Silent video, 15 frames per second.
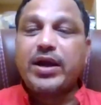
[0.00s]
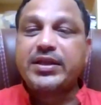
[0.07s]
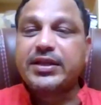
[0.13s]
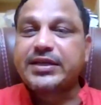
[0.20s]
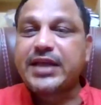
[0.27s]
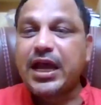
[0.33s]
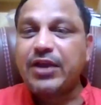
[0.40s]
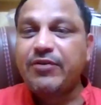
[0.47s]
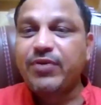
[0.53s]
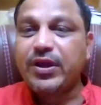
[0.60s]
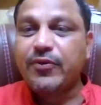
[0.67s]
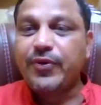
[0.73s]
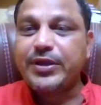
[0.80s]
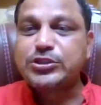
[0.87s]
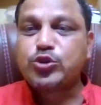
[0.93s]
By the time
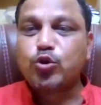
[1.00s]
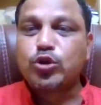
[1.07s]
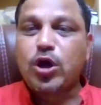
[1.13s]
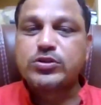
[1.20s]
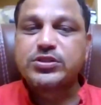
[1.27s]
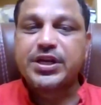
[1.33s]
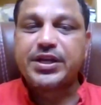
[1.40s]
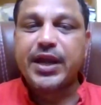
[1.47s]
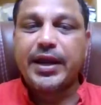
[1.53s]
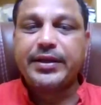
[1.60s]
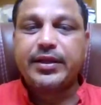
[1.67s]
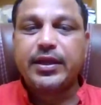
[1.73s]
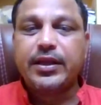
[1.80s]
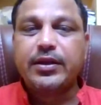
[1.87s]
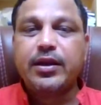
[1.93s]
we reach
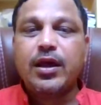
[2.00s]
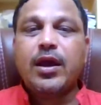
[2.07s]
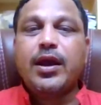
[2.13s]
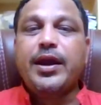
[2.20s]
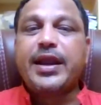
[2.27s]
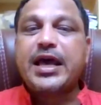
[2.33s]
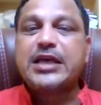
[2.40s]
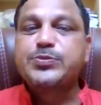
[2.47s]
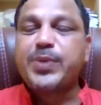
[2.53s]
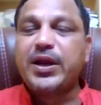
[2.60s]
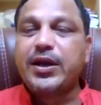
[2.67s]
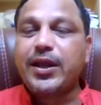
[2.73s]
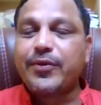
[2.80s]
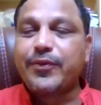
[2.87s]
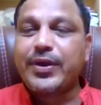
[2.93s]
2018, it has
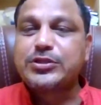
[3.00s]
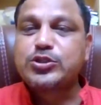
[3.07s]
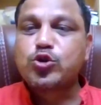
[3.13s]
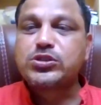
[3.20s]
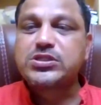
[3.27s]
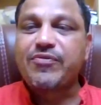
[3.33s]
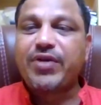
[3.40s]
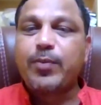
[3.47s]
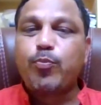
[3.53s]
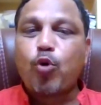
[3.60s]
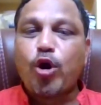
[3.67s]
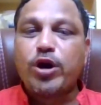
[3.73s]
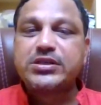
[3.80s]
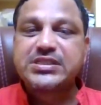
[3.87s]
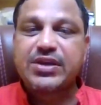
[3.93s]
been decreased to
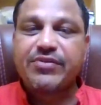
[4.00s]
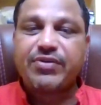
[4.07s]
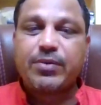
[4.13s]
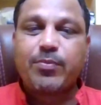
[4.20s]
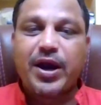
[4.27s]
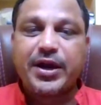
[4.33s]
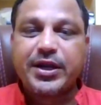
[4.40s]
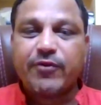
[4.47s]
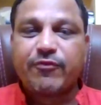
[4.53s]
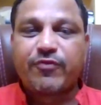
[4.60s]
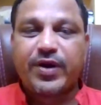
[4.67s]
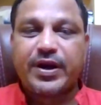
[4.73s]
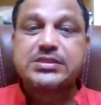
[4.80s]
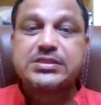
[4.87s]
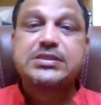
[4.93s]
7.7, my
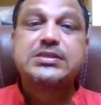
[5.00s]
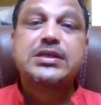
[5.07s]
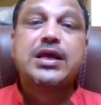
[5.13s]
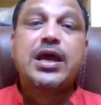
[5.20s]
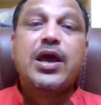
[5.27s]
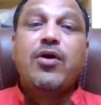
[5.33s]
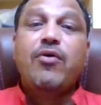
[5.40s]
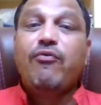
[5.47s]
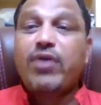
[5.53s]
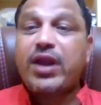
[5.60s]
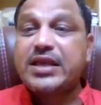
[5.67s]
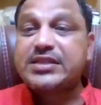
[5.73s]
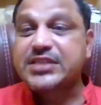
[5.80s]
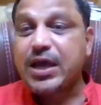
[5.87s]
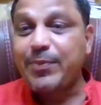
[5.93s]
dear friends.
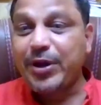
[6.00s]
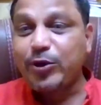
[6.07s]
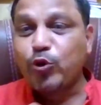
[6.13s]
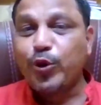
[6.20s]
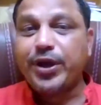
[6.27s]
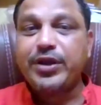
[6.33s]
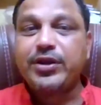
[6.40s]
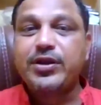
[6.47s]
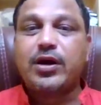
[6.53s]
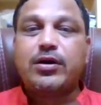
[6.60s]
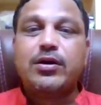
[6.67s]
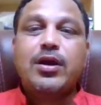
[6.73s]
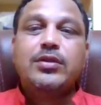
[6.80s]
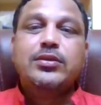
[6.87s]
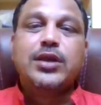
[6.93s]
Whereas coming to
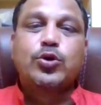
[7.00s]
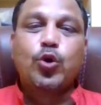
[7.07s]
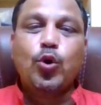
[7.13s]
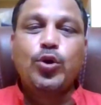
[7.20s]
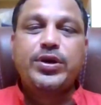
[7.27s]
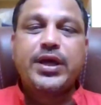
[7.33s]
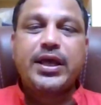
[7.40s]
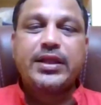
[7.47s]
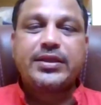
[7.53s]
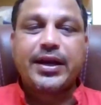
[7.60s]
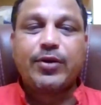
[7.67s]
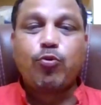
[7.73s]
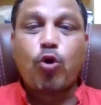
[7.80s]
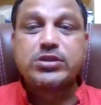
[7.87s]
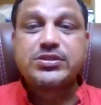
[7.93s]
India, the crude death
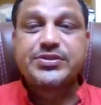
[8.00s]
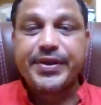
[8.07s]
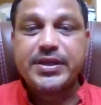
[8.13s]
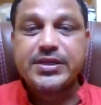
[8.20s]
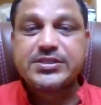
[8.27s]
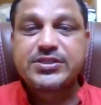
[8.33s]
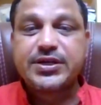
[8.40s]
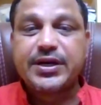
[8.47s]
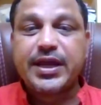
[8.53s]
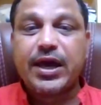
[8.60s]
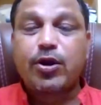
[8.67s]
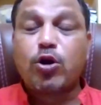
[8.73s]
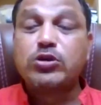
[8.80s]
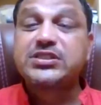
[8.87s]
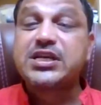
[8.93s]
rate was
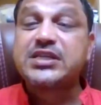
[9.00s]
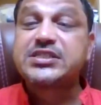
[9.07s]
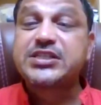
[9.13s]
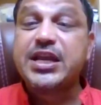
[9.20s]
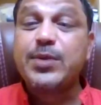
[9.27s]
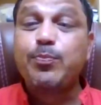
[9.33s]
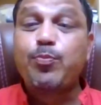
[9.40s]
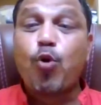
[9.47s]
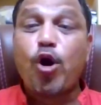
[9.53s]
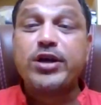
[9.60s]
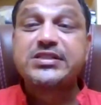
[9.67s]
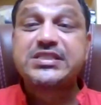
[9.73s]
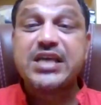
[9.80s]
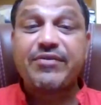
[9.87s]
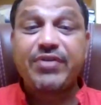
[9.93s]
registered around
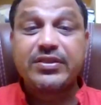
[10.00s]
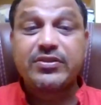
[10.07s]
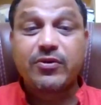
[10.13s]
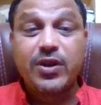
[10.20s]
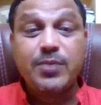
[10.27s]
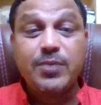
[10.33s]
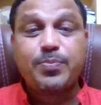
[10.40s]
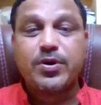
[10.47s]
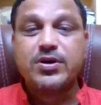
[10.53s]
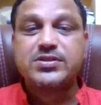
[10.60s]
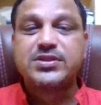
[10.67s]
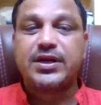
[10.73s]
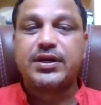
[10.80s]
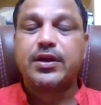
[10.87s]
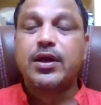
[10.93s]

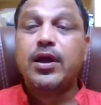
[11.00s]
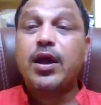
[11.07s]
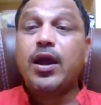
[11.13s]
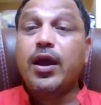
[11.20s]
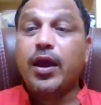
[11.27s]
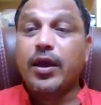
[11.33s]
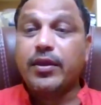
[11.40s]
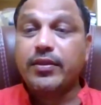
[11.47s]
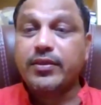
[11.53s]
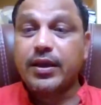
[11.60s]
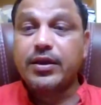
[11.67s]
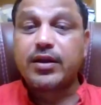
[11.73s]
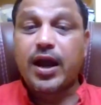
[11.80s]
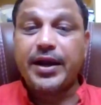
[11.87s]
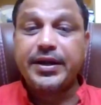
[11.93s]
16.73% in
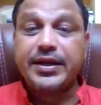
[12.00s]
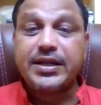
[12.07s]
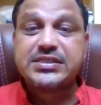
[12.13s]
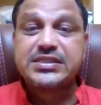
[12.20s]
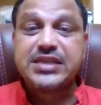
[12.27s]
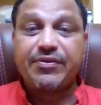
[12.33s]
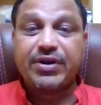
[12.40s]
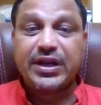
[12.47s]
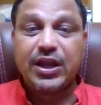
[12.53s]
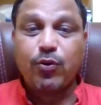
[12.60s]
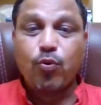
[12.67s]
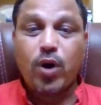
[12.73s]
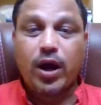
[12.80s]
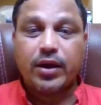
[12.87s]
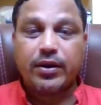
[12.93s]
the year
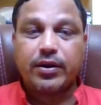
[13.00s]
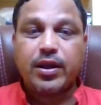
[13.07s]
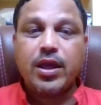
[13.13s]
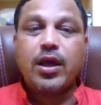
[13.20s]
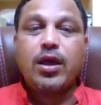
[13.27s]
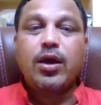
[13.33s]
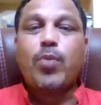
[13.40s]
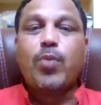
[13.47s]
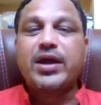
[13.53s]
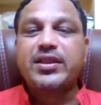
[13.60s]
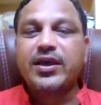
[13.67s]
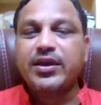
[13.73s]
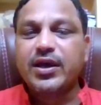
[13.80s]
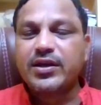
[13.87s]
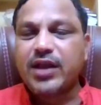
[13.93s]
1971.
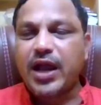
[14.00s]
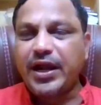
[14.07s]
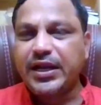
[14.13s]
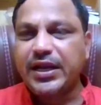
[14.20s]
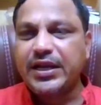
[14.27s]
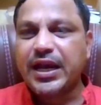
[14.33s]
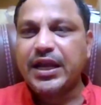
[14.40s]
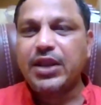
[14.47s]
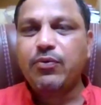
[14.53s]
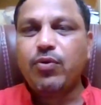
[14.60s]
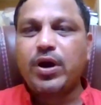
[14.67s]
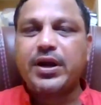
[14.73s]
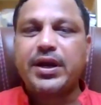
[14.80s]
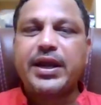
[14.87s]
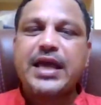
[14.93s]
By the year
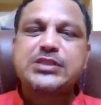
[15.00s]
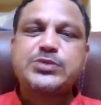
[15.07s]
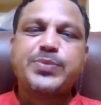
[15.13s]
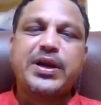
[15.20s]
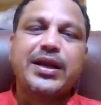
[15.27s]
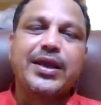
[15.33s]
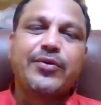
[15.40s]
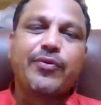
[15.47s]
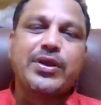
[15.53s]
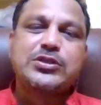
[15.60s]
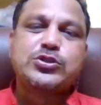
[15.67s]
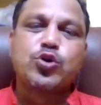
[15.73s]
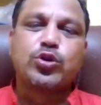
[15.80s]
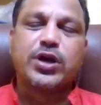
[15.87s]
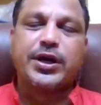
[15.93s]
1981, it has been
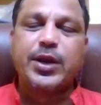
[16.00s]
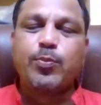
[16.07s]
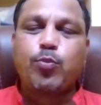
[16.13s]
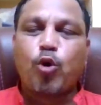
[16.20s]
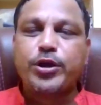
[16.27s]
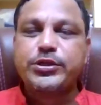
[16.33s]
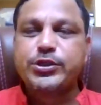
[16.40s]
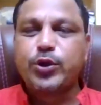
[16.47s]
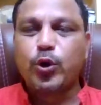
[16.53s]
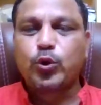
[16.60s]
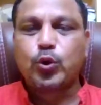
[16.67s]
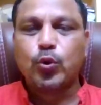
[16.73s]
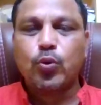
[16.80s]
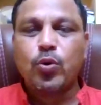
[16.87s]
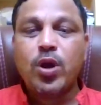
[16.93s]
decreased to
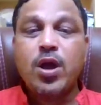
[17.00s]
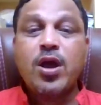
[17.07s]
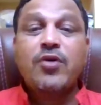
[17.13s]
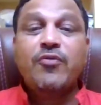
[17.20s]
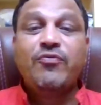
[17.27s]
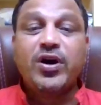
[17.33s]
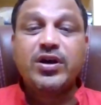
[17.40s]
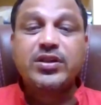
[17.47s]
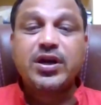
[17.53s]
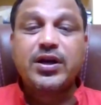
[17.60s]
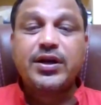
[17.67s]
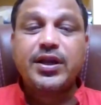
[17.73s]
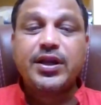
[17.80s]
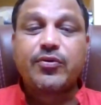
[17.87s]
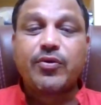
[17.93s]
13.02,
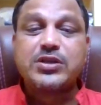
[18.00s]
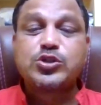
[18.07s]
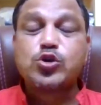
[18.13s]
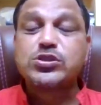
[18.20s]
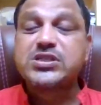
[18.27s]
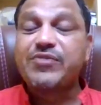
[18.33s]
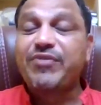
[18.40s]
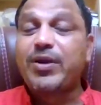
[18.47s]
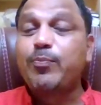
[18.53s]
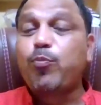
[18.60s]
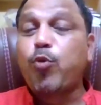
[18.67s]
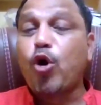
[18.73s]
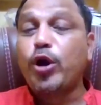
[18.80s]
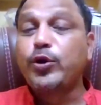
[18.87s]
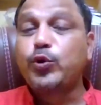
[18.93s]
further decreased to
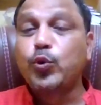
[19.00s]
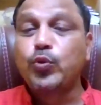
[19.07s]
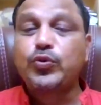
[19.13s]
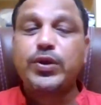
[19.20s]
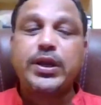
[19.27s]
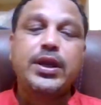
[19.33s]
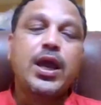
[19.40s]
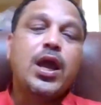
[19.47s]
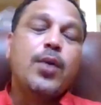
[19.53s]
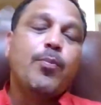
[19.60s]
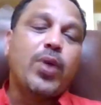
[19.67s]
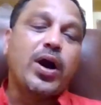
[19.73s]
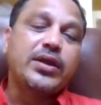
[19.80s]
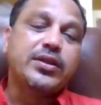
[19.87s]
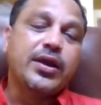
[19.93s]
7.23
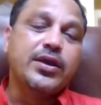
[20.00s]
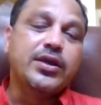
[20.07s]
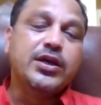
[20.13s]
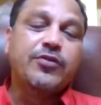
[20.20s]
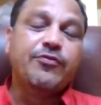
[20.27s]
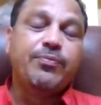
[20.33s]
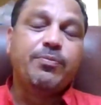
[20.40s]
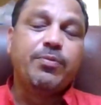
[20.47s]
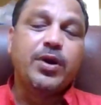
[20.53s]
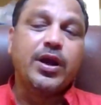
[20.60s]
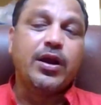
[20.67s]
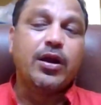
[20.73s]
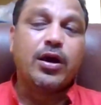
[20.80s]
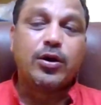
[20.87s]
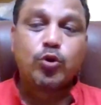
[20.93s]
by the year
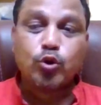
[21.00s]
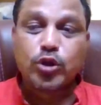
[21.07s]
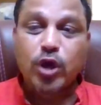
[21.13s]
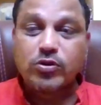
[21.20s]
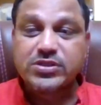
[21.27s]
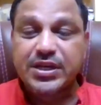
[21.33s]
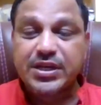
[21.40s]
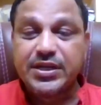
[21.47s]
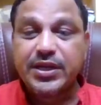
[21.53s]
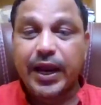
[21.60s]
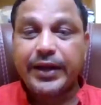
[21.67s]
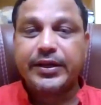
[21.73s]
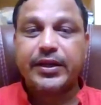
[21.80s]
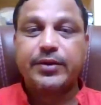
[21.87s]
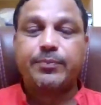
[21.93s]

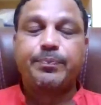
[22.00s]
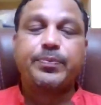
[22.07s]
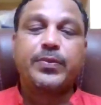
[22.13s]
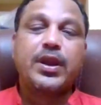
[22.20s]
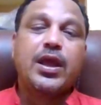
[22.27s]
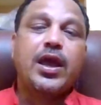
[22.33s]
2018.